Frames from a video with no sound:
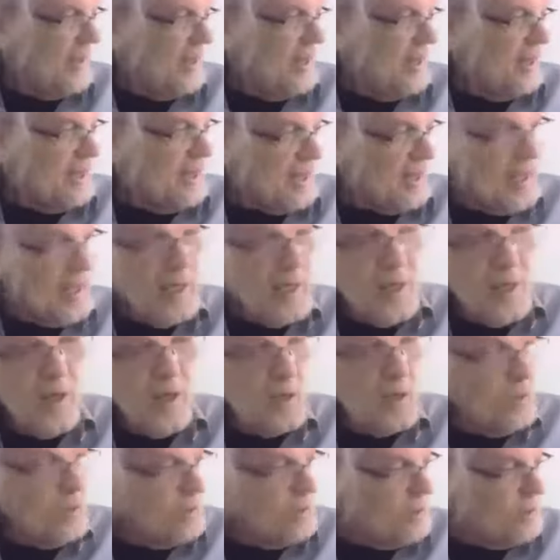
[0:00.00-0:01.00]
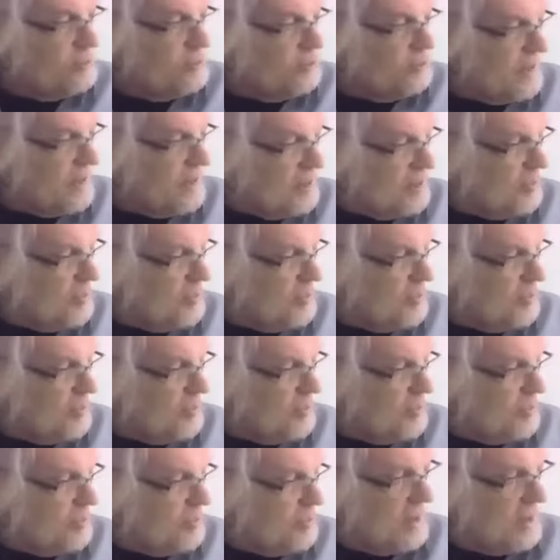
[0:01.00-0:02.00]
ego
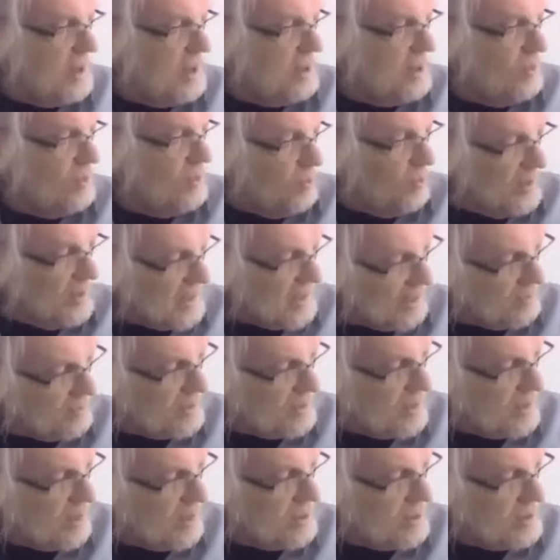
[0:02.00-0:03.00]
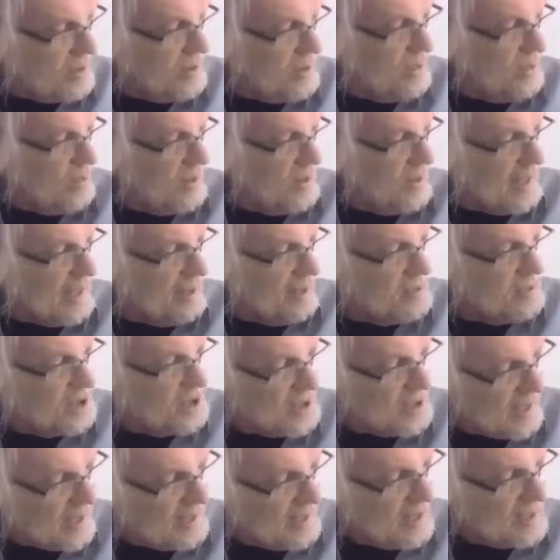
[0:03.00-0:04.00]
reborn, without God, without
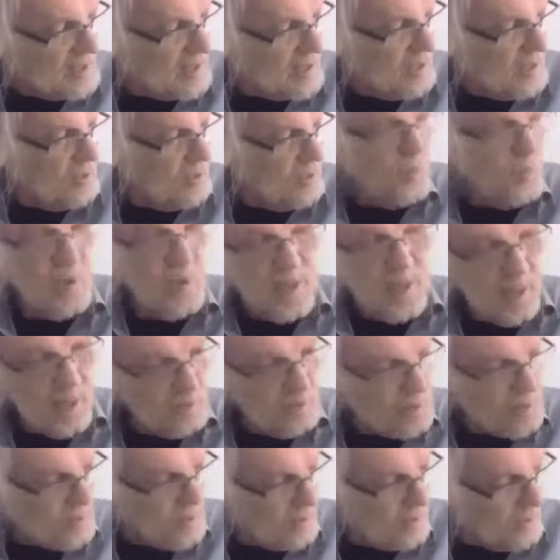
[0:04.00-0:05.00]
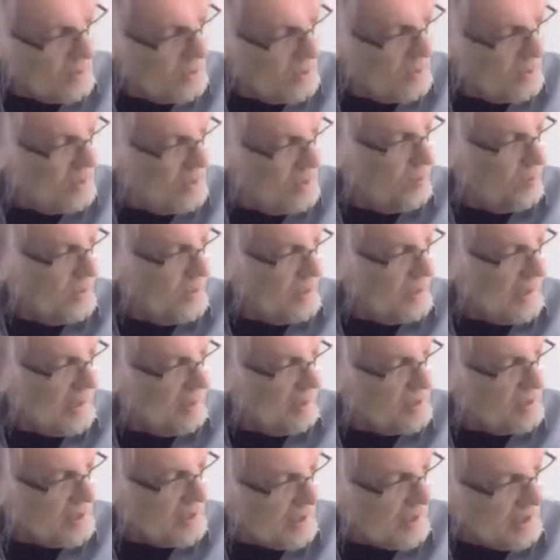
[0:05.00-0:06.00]
Satan, without good, without
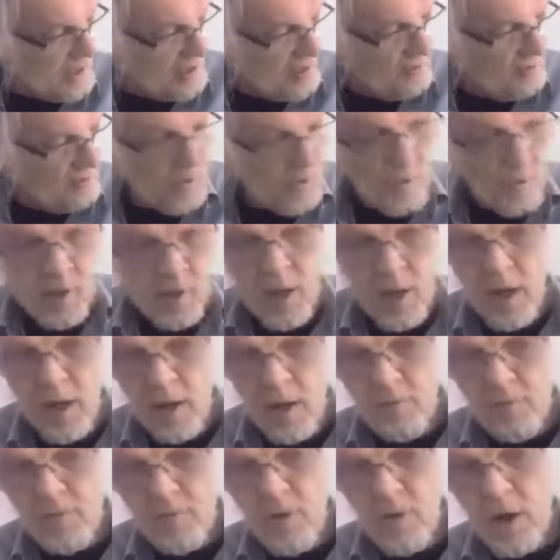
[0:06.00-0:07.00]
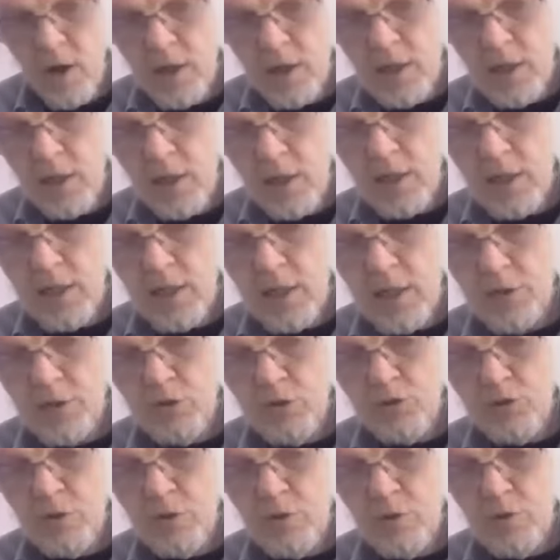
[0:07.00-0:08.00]
evil, finally
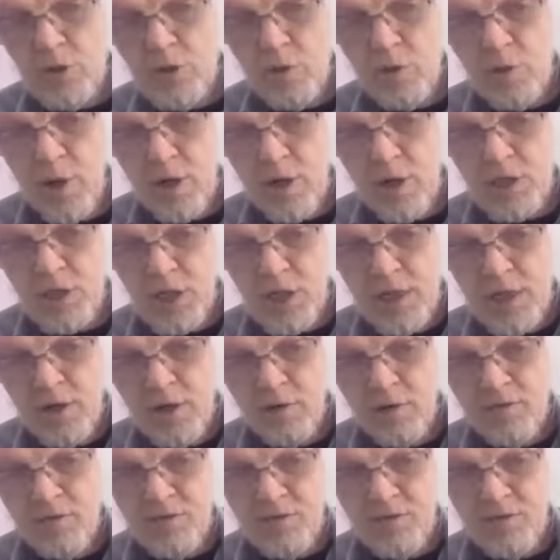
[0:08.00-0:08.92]
true to myself.